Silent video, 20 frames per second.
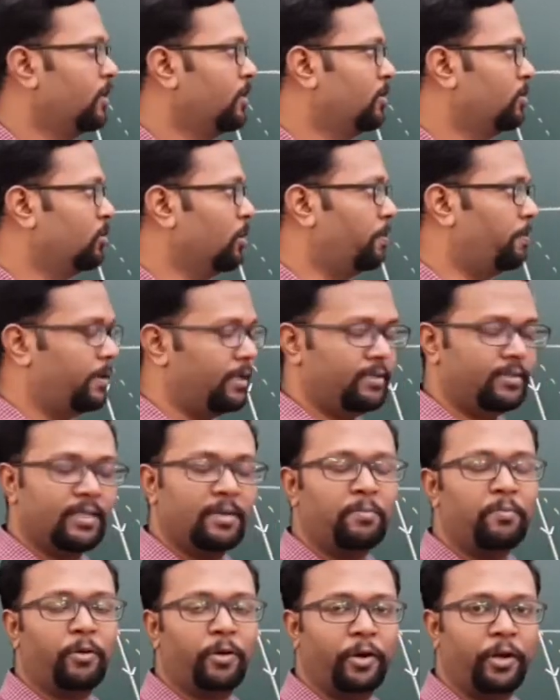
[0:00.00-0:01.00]
So
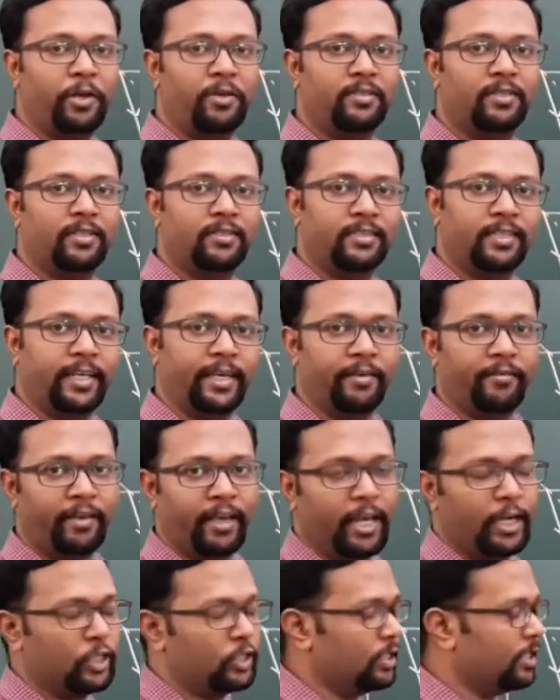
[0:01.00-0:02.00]
prism produces
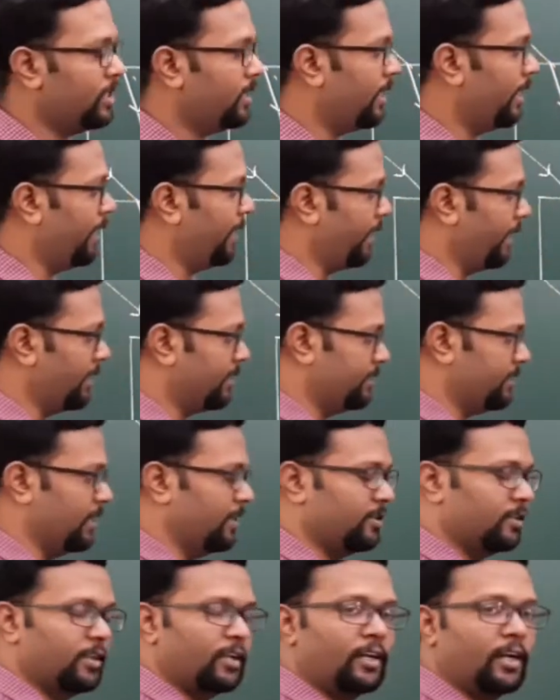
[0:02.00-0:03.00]
deviation, a
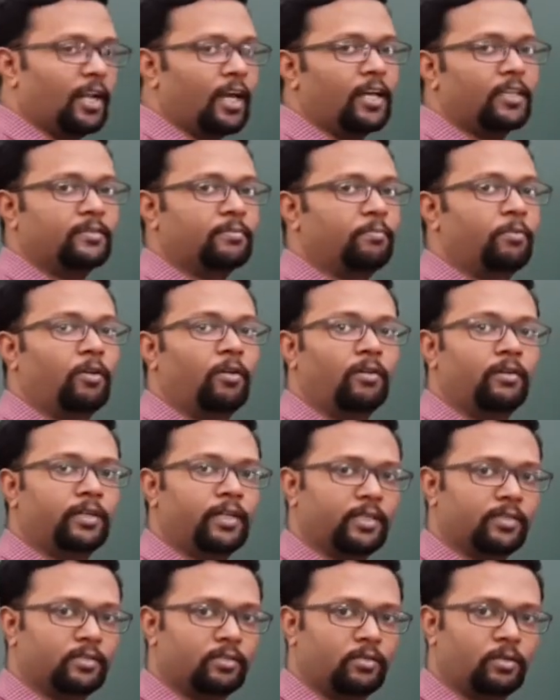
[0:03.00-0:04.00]
rectangular glass block
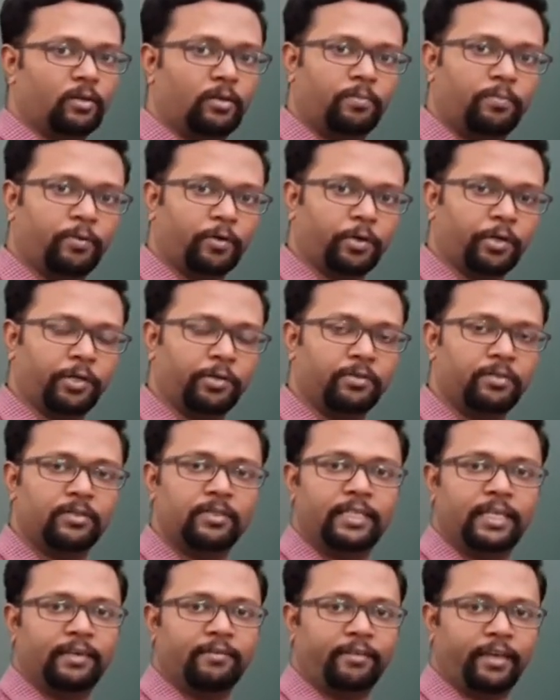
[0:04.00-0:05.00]
does not produce
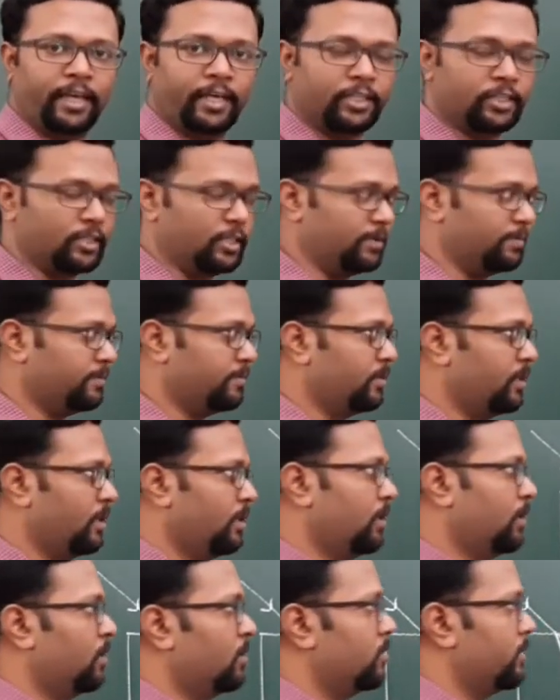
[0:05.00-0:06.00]
deviation.
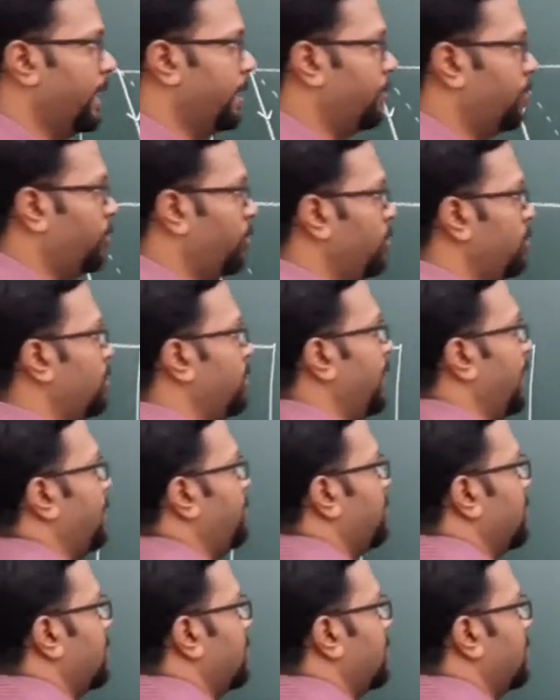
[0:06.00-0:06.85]
So I am going to name